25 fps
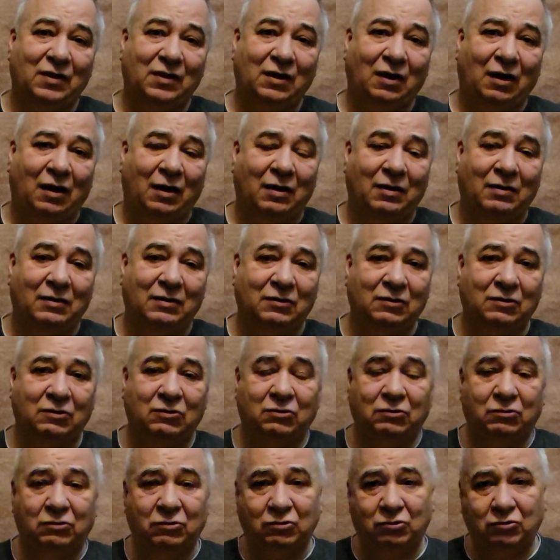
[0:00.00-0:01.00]
uh,
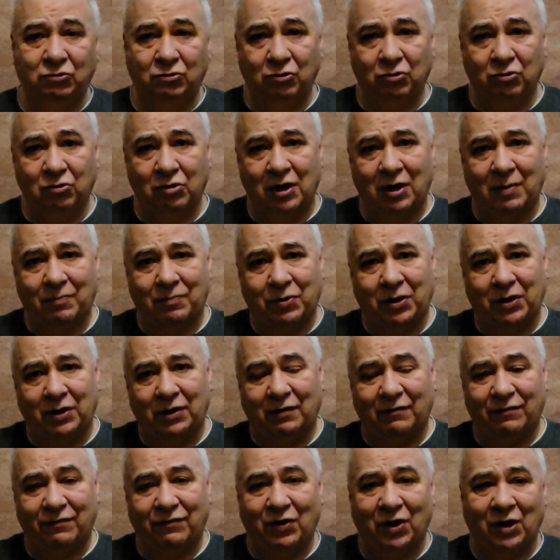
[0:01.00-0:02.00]
grew up on
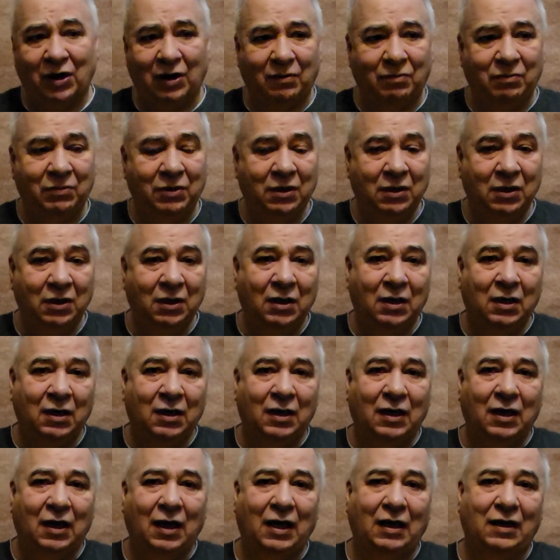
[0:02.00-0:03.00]
a farm,
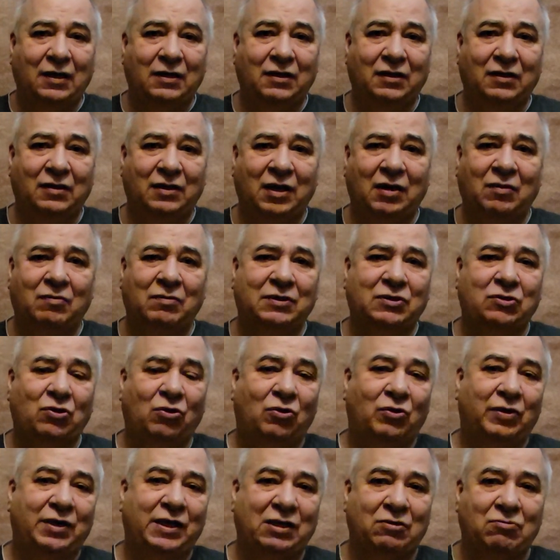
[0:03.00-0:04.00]
and there was
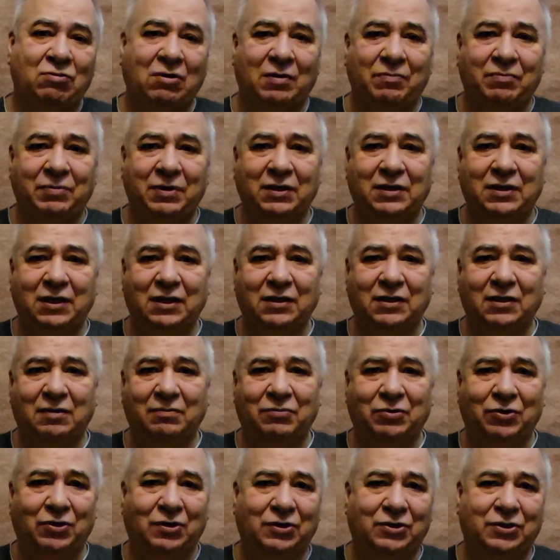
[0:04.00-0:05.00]
old equipment in the
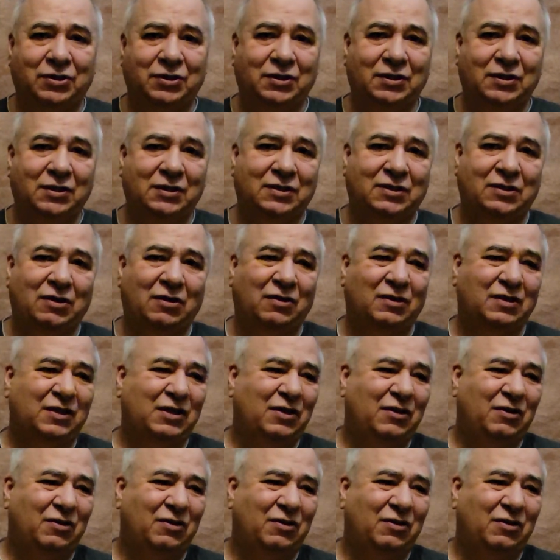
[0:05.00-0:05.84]
bushes, old